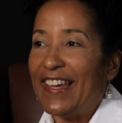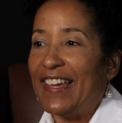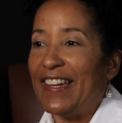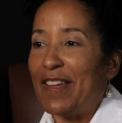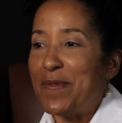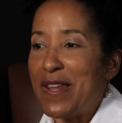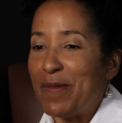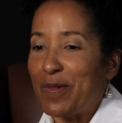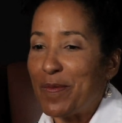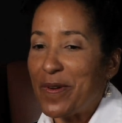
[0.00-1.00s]
and I've been
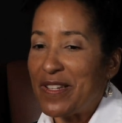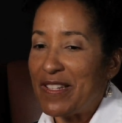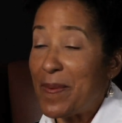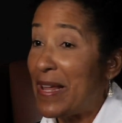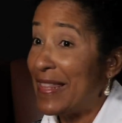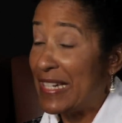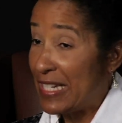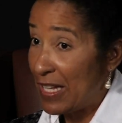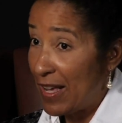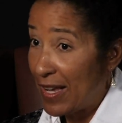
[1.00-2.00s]
able to participate in the
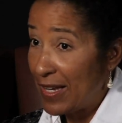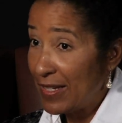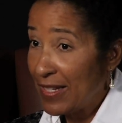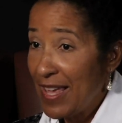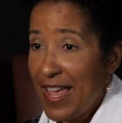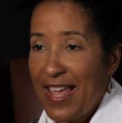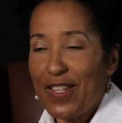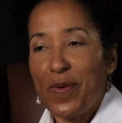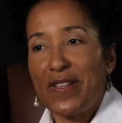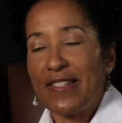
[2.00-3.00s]
designs,
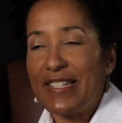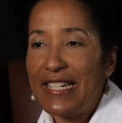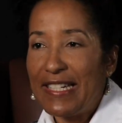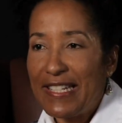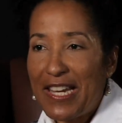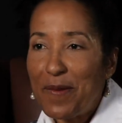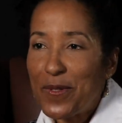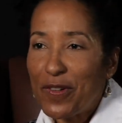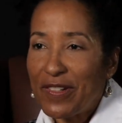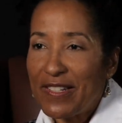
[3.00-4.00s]
as well as leading teams who are